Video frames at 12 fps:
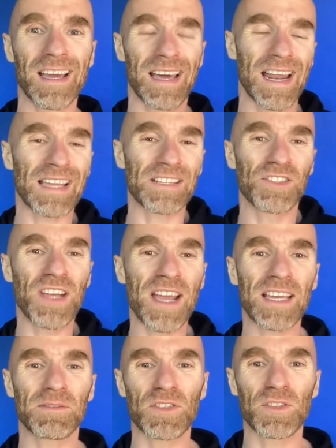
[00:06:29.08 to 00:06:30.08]
And I can
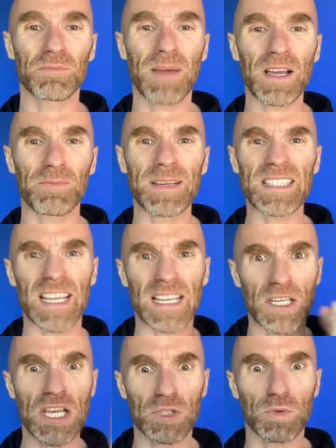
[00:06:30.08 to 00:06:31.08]
check, and stern Michael Bihn's like,
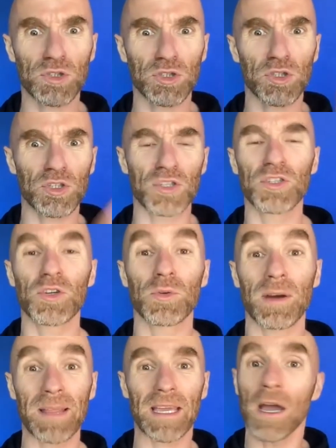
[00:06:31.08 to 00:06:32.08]
here's what you're going to do. And
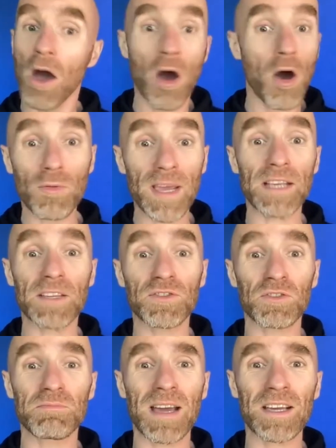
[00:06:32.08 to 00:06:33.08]
I'm like, okay,
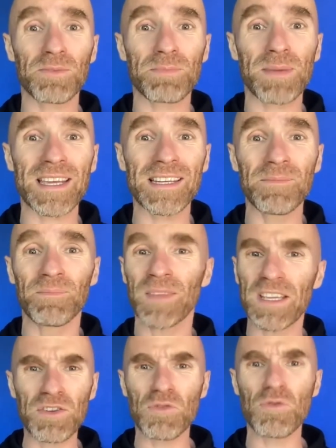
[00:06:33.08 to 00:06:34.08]
stern Michael Biehn,
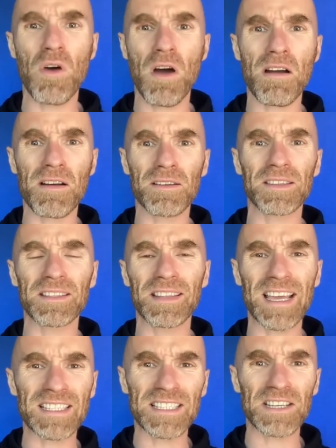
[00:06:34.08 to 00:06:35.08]
you are the
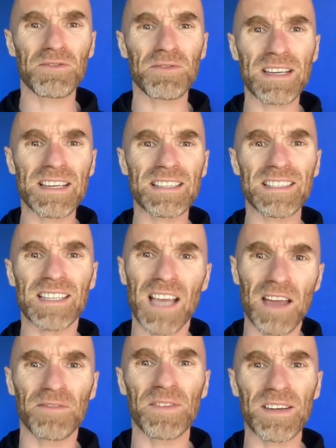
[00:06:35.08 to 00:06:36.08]
like serious,
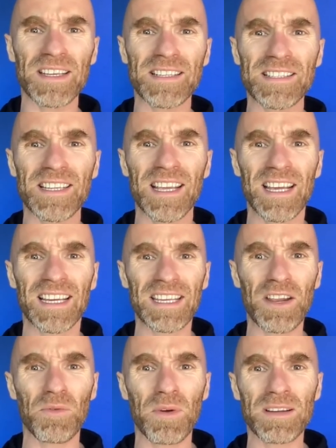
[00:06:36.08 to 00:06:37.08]
confident,
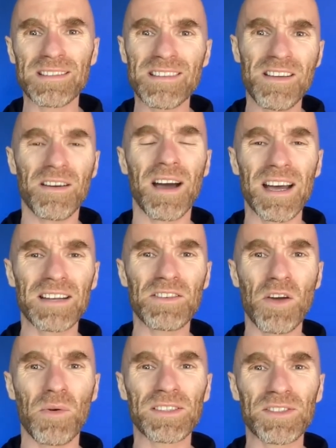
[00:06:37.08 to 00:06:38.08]

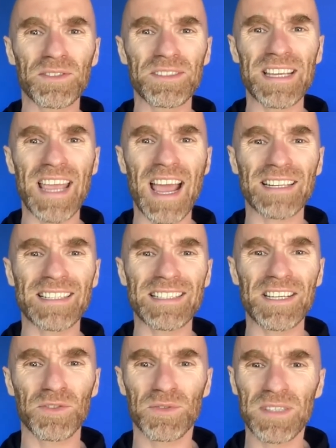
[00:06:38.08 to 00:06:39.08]
no uncertainty acting
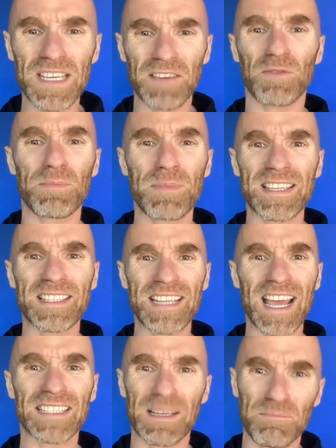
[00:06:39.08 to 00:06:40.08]
teacher who's given me this
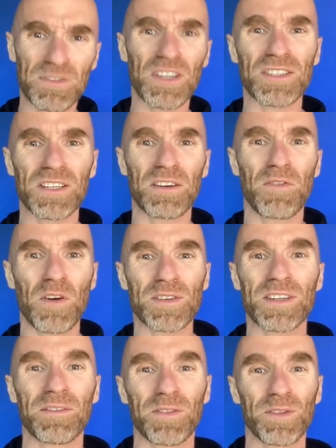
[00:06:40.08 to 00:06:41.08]
task. I'm just going to focus
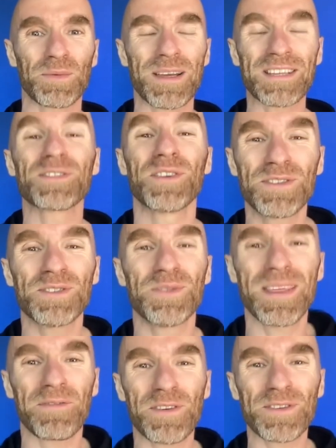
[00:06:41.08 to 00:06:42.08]
on it for 3 weeks. Could you do
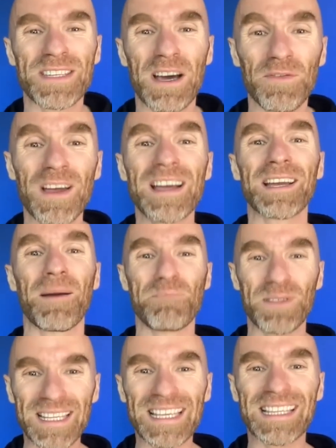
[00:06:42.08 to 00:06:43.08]
that for yourself
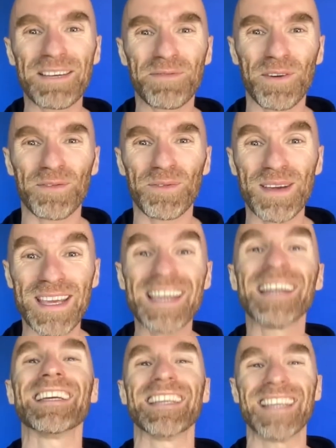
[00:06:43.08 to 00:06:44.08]
completely for
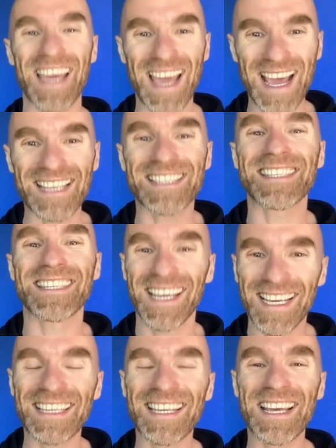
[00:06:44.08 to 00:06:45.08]
free? Yes.
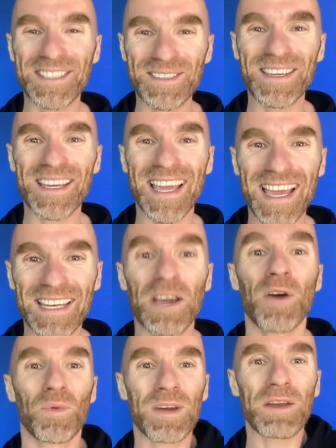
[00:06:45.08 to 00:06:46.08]
Yes, you can.
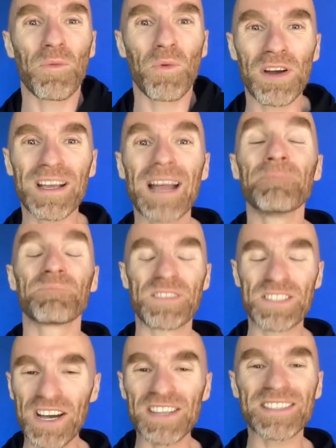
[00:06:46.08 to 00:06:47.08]
Would it work
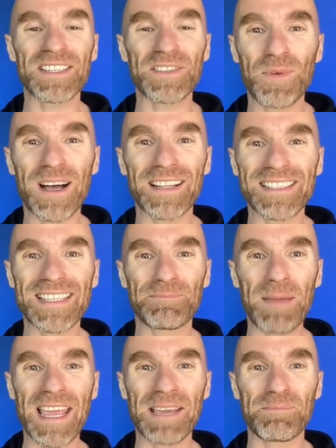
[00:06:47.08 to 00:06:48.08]
just as well as
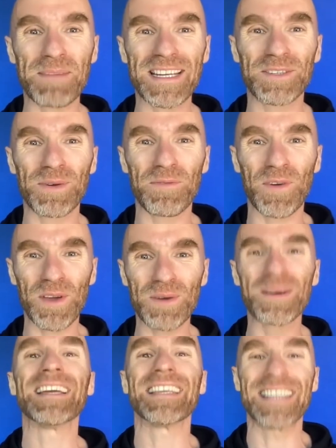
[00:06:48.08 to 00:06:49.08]
paying me to do it for
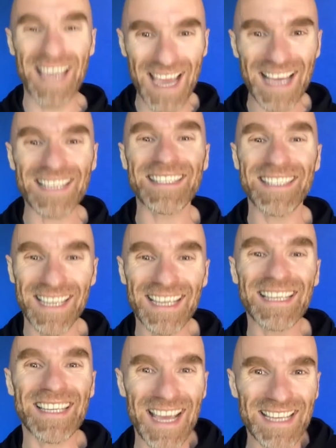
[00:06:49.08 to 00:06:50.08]
you? Yes.
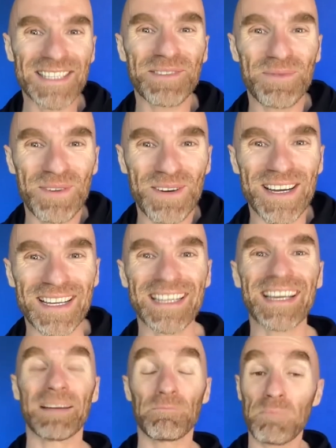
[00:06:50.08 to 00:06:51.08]
Yes, it would.
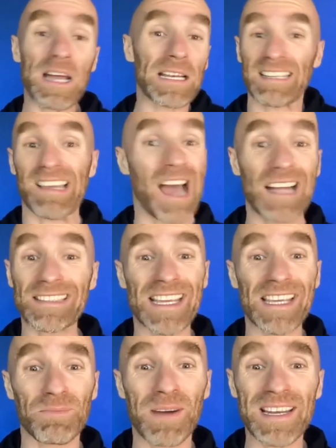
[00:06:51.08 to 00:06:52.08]
But I'll
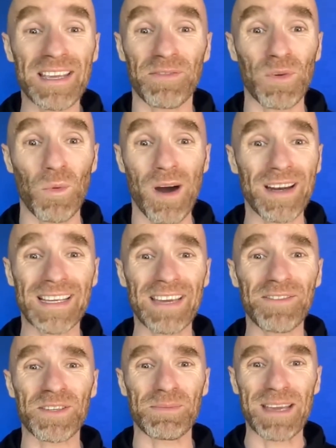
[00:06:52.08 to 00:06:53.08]
take your money if you want to give
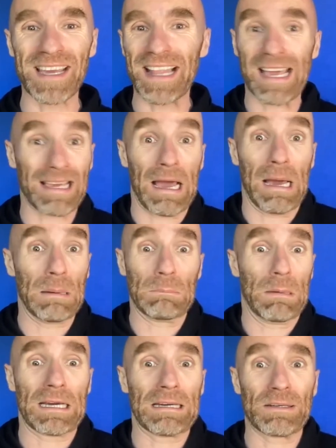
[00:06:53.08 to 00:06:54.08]
it to me. Like,
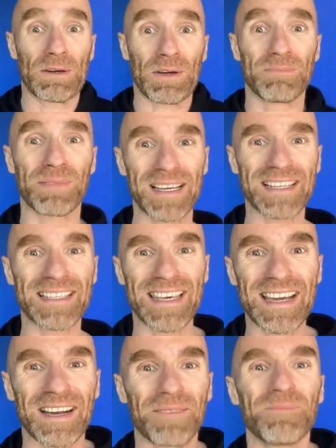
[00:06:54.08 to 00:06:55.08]
I got no complaints
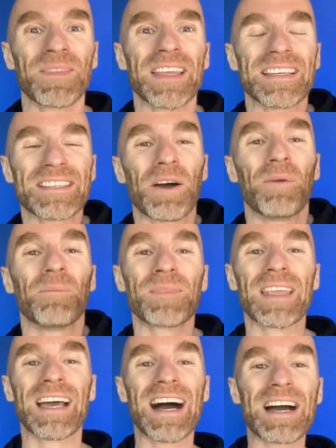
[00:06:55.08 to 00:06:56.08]
there. So
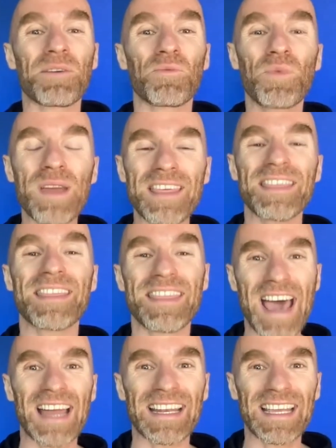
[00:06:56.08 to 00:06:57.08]
with
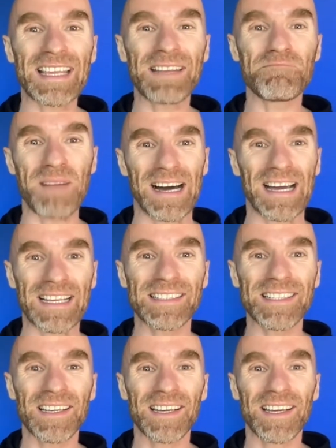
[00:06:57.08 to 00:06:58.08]
that in mind,